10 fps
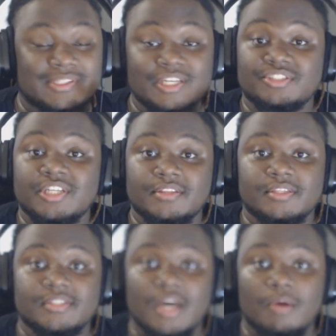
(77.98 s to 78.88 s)
let's check
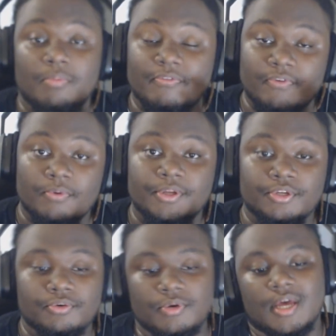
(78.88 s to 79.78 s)
this out. But before we
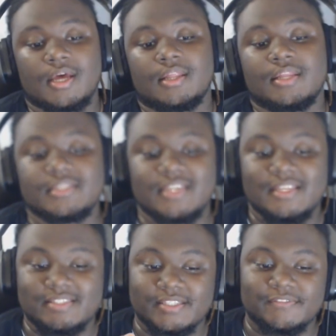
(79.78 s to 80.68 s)
do, let's
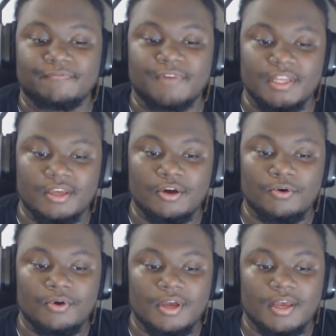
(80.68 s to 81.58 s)
get into this
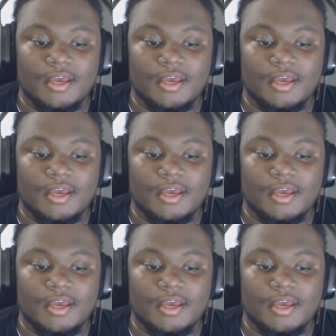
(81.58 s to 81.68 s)
video.